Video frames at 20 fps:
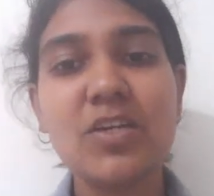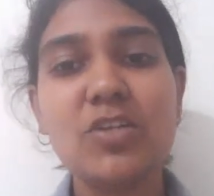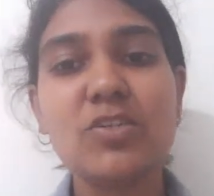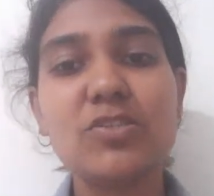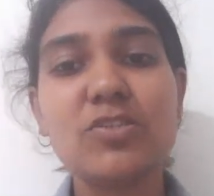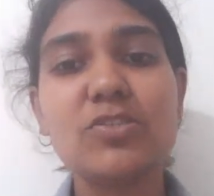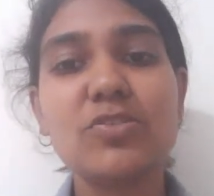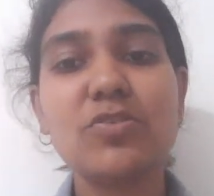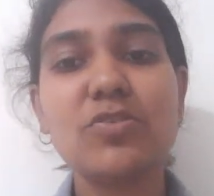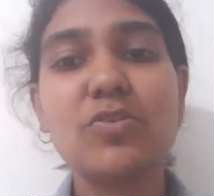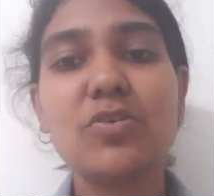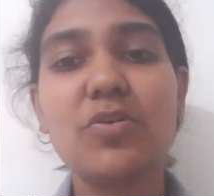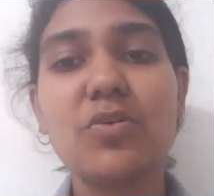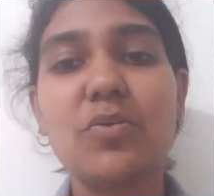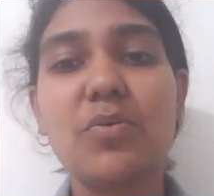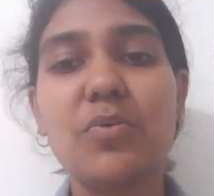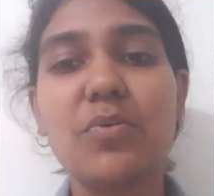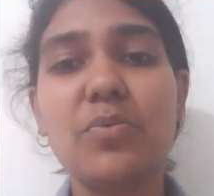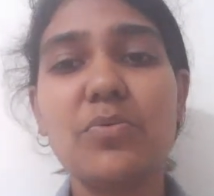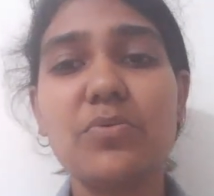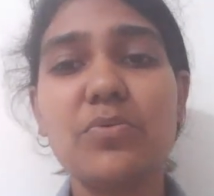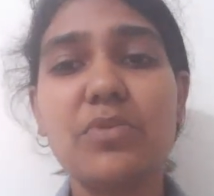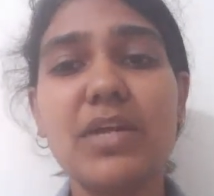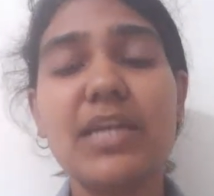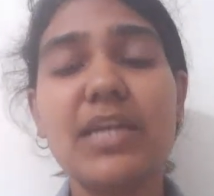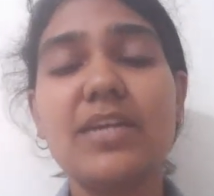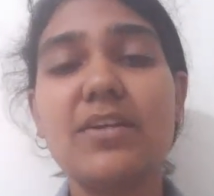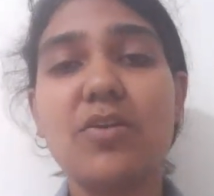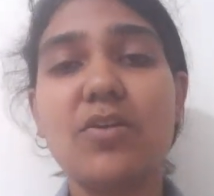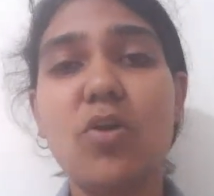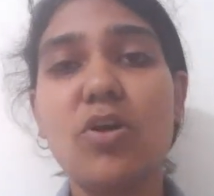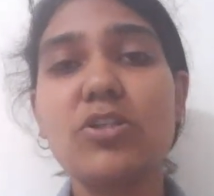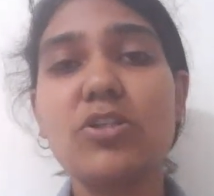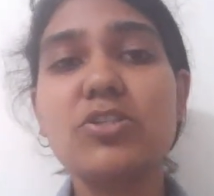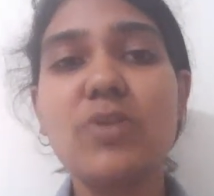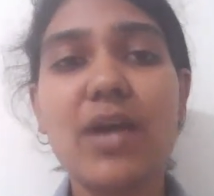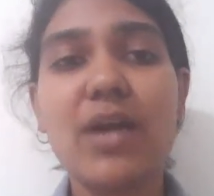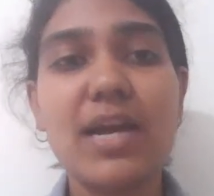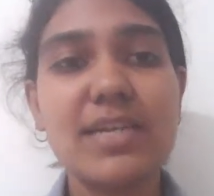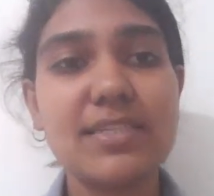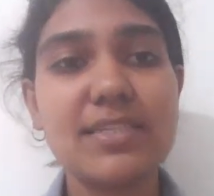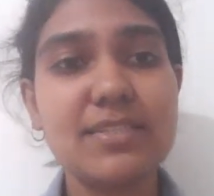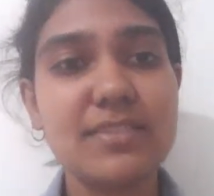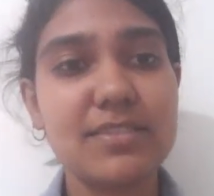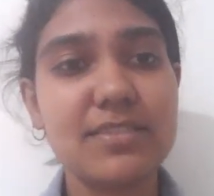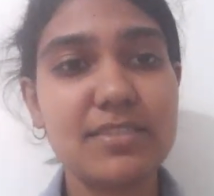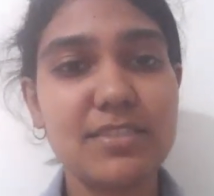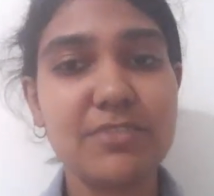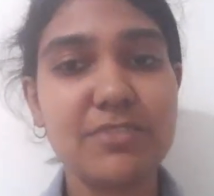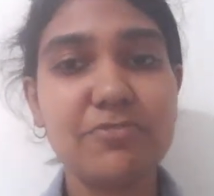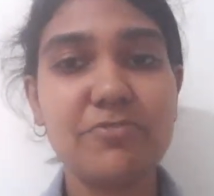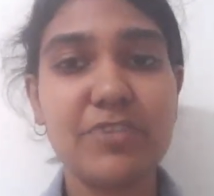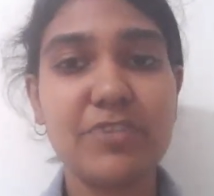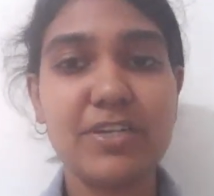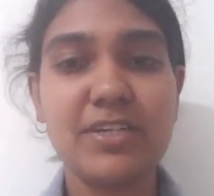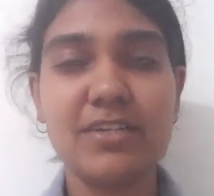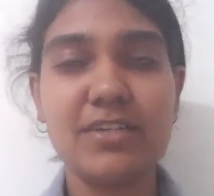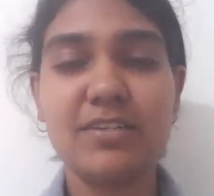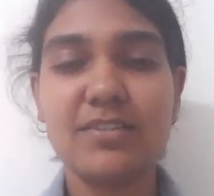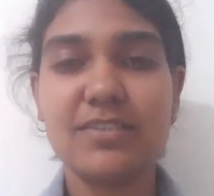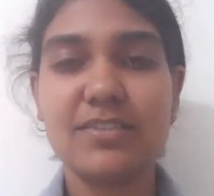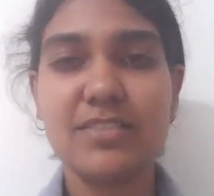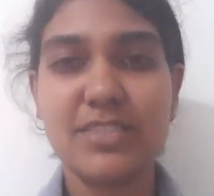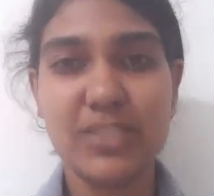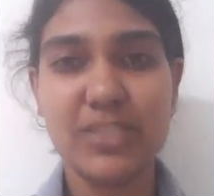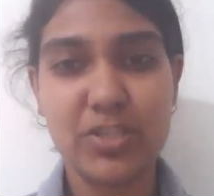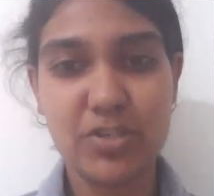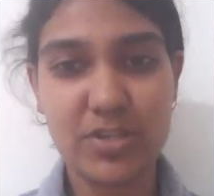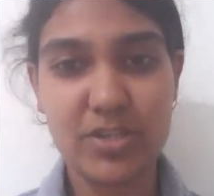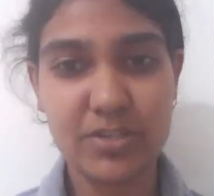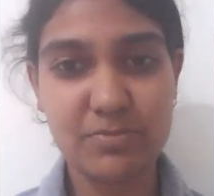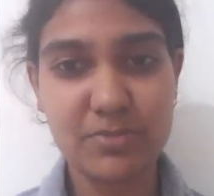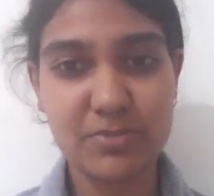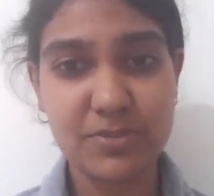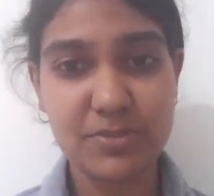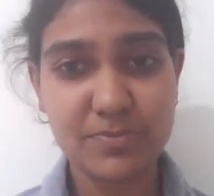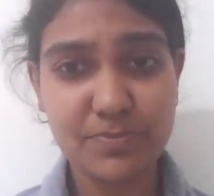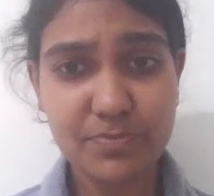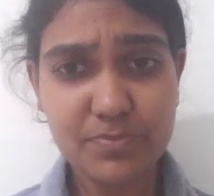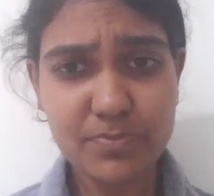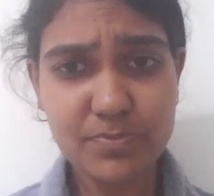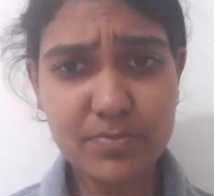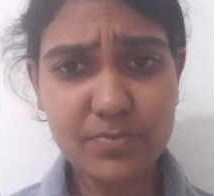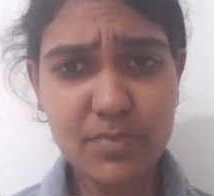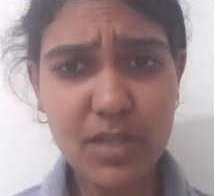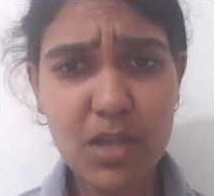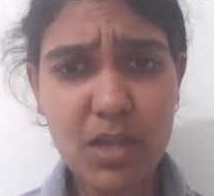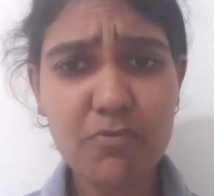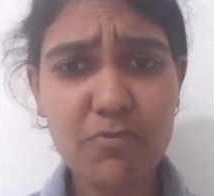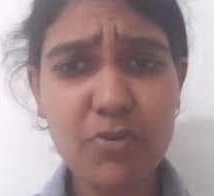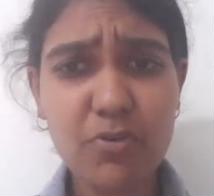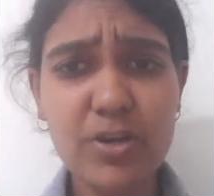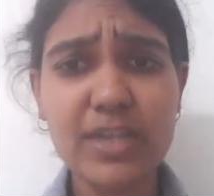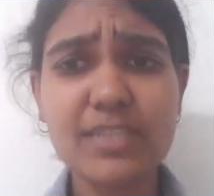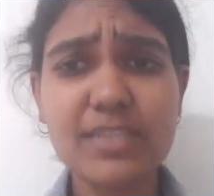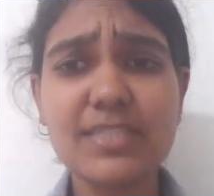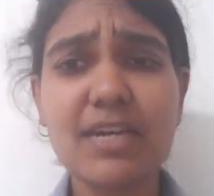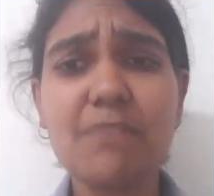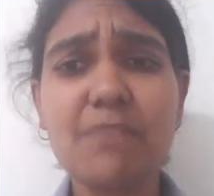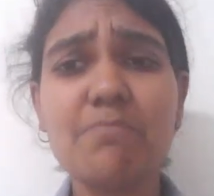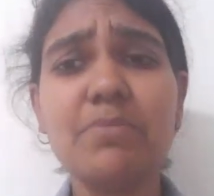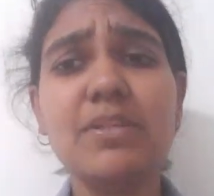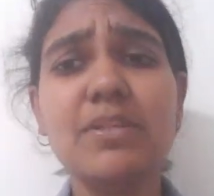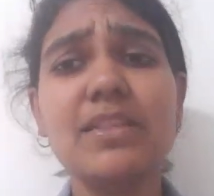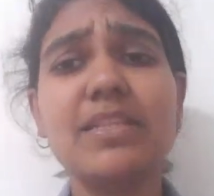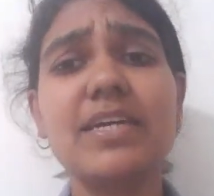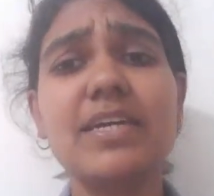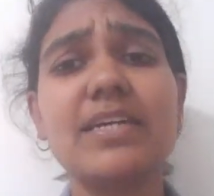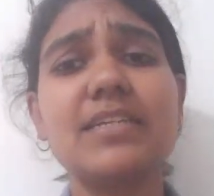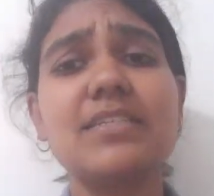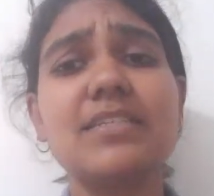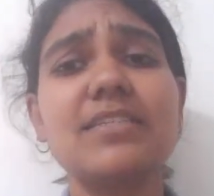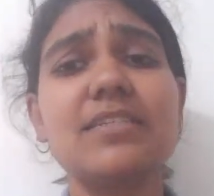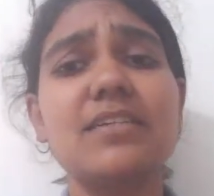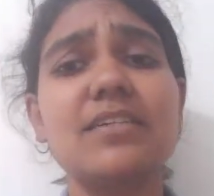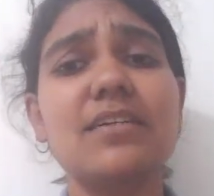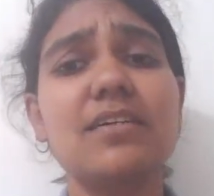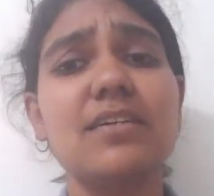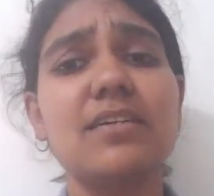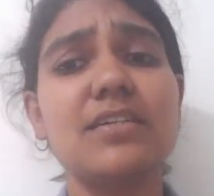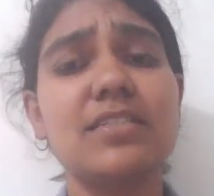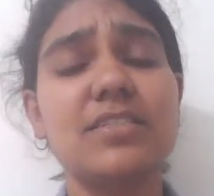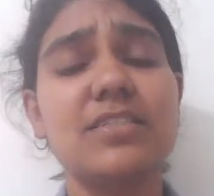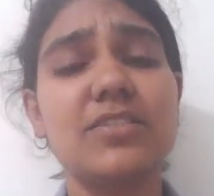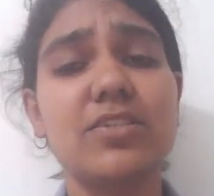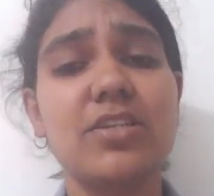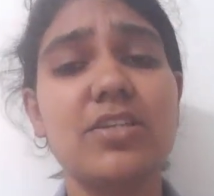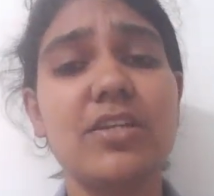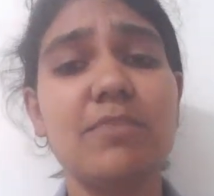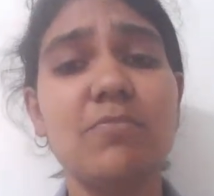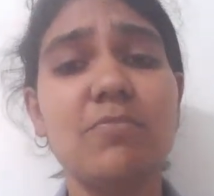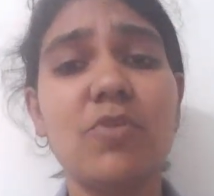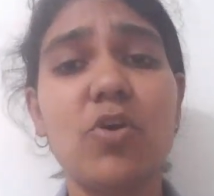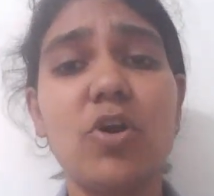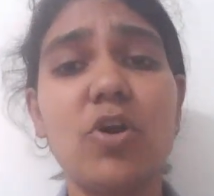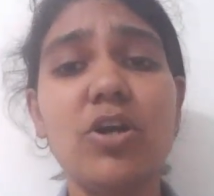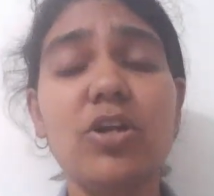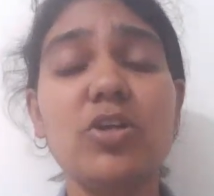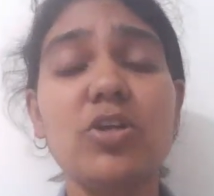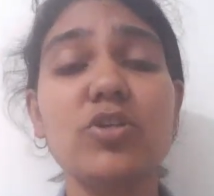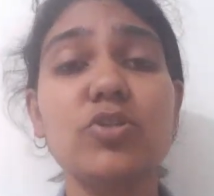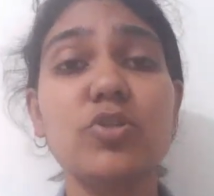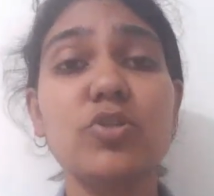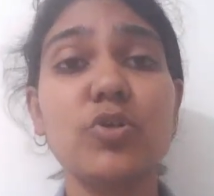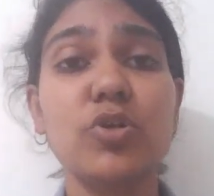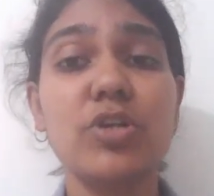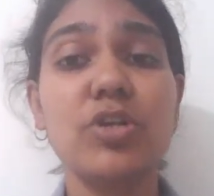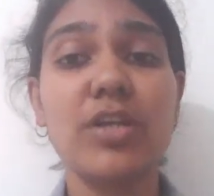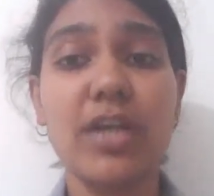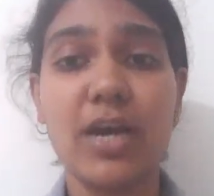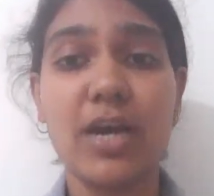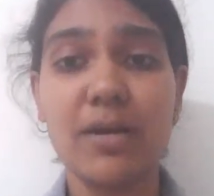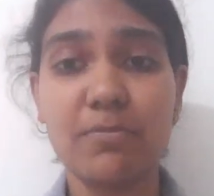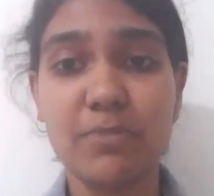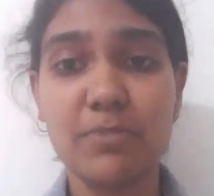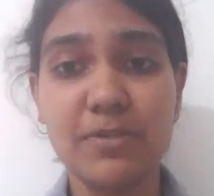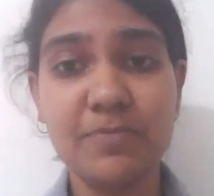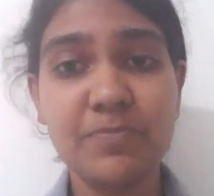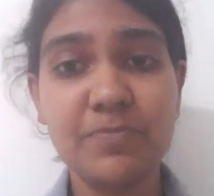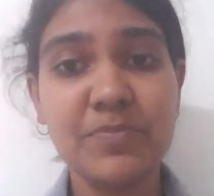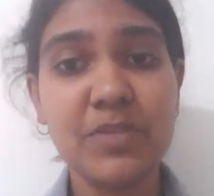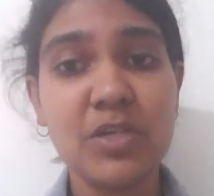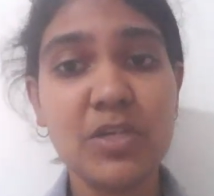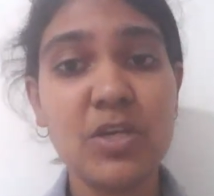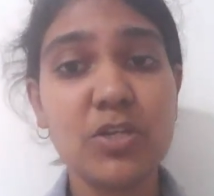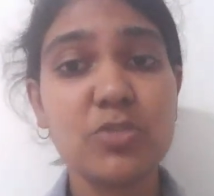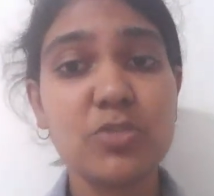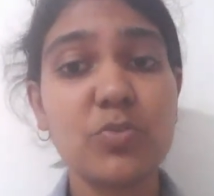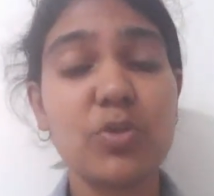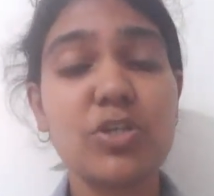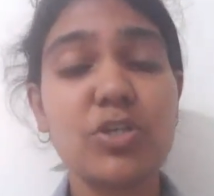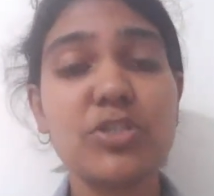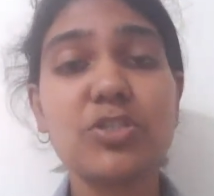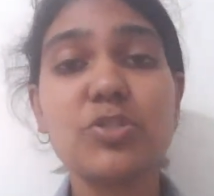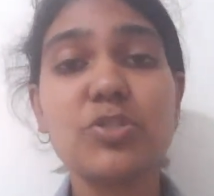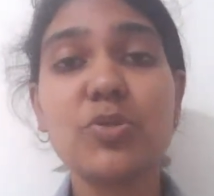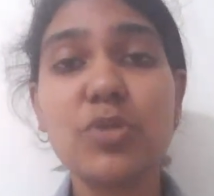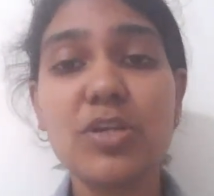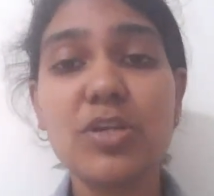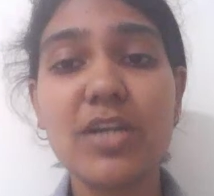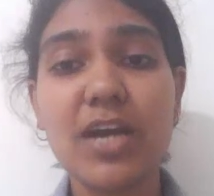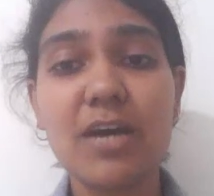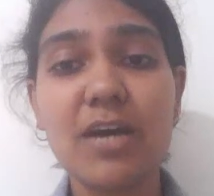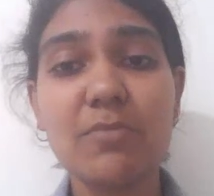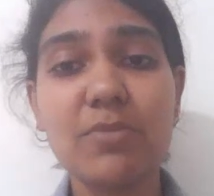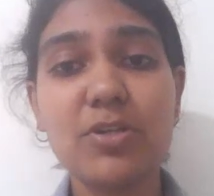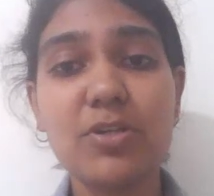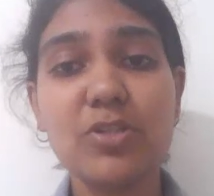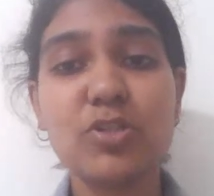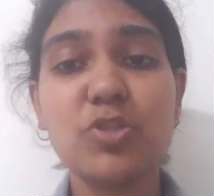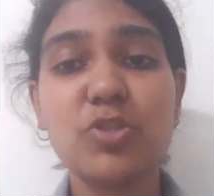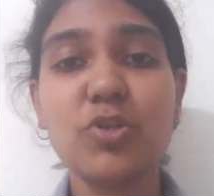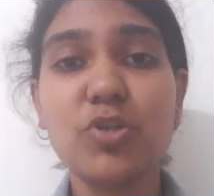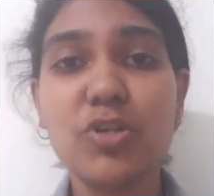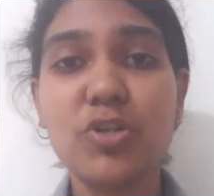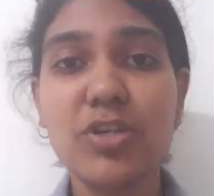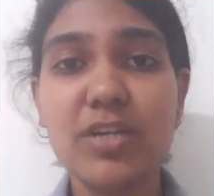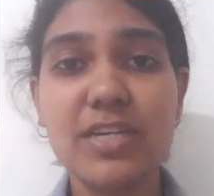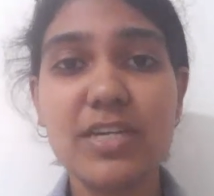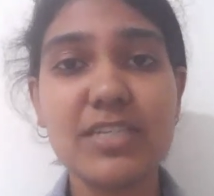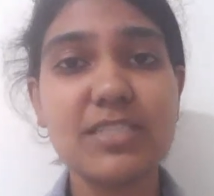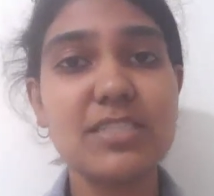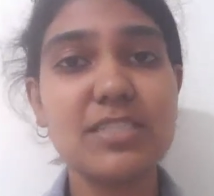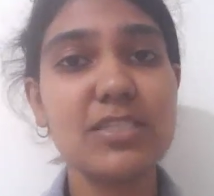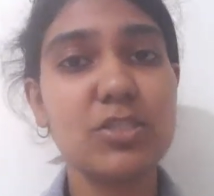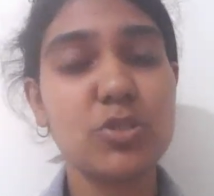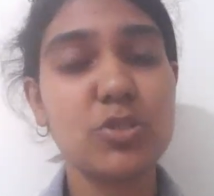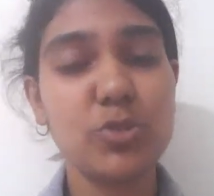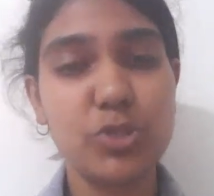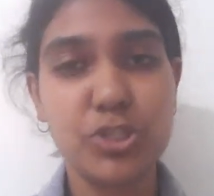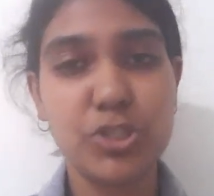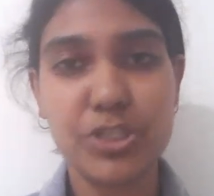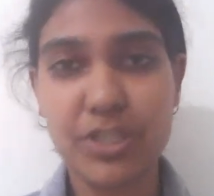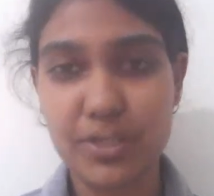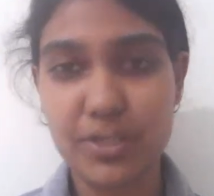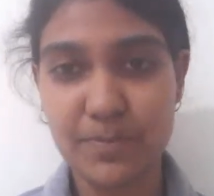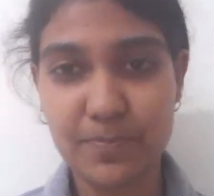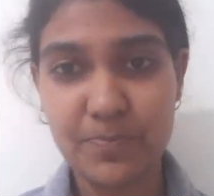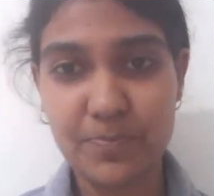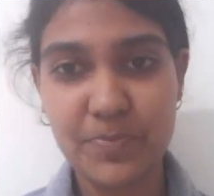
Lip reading: So it also has different synonyms. For example, there is a synonym called durnama. What is durnama? Dur is dushtam.